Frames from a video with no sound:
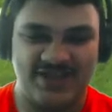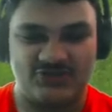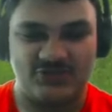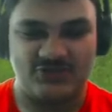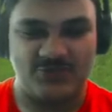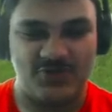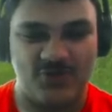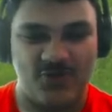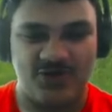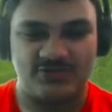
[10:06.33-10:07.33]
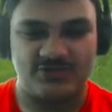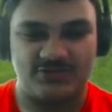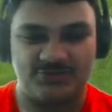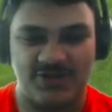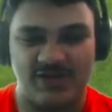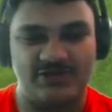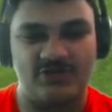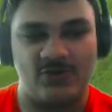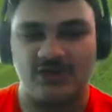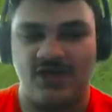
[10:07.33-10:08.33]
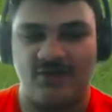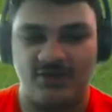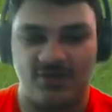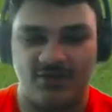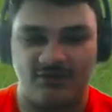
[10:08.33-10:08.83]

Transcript: Still smell Korok seeds, but I don't have enough.